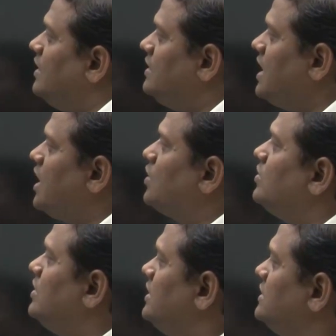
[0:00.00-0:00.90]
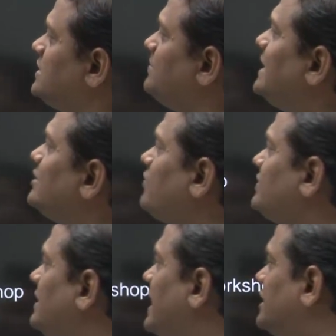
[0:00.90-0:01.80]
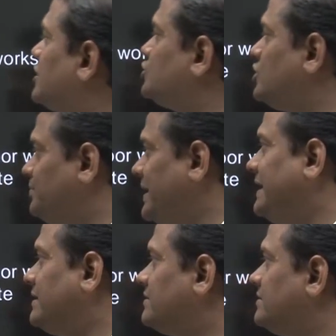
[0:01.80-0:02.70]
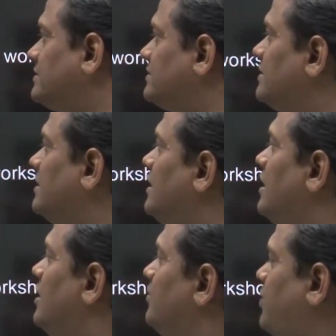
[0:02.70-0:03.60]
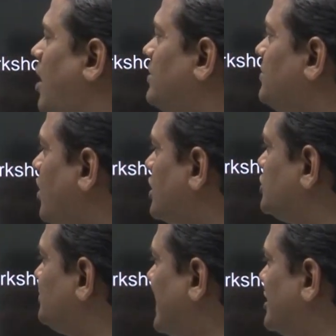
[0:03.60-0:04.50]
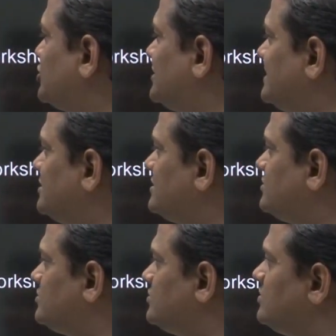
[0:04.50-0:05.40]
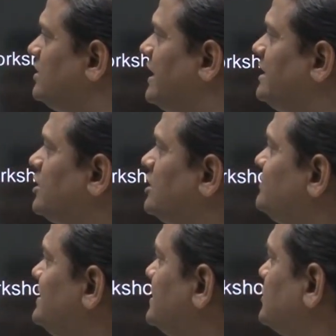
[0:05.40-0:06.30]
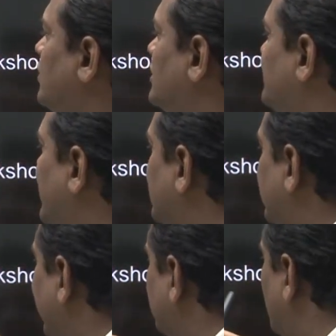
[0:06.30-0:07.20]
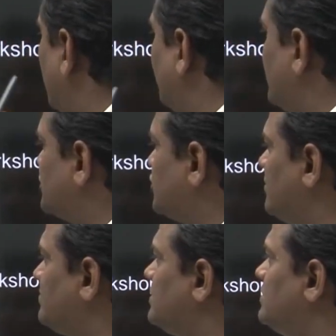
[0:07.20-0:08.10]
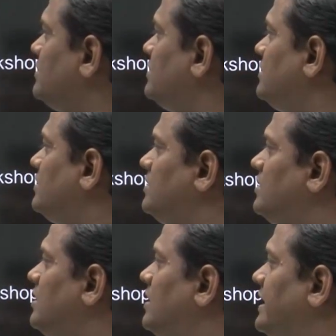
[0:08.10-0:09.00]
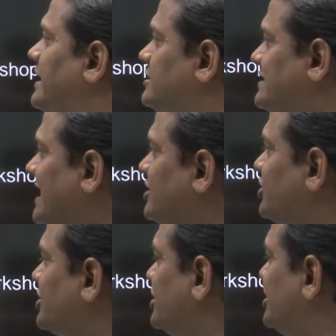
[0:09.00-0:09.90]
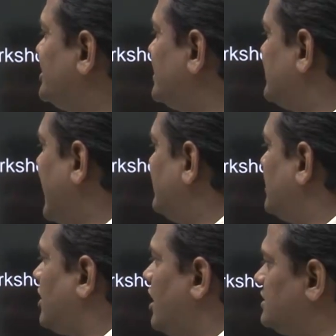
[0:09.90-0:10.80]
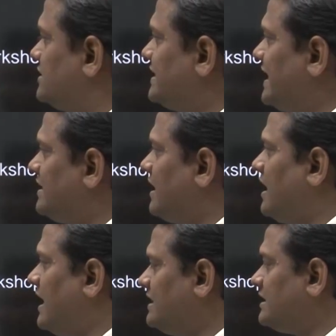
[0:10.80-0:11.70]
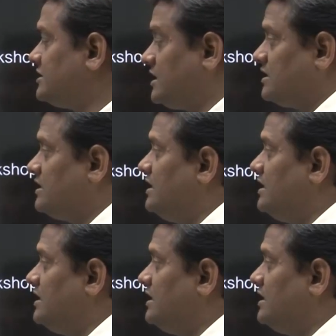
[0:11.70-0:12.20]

Now subject of the letter should be problem caused to pedestrians, inconvenience caused by the next door workshop, insanitary conditions at the colony gate, a health hazard.